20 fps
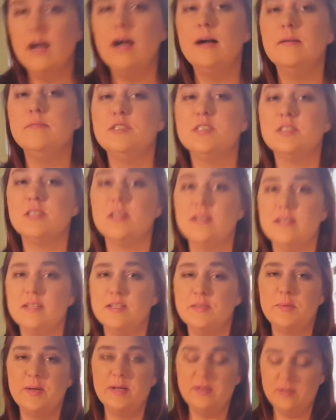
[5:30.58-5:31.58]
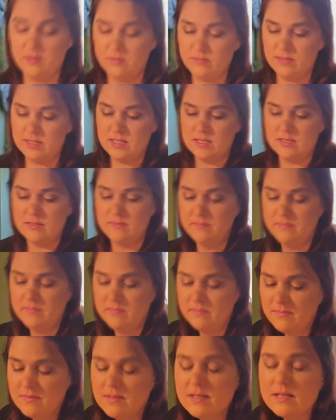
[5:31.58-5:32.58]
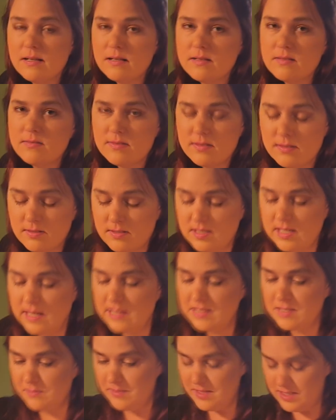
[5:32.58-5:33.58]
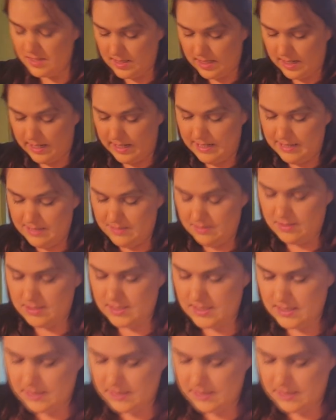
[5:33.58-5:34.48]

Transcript: I'm just going to sprinkle with some sesame seeds.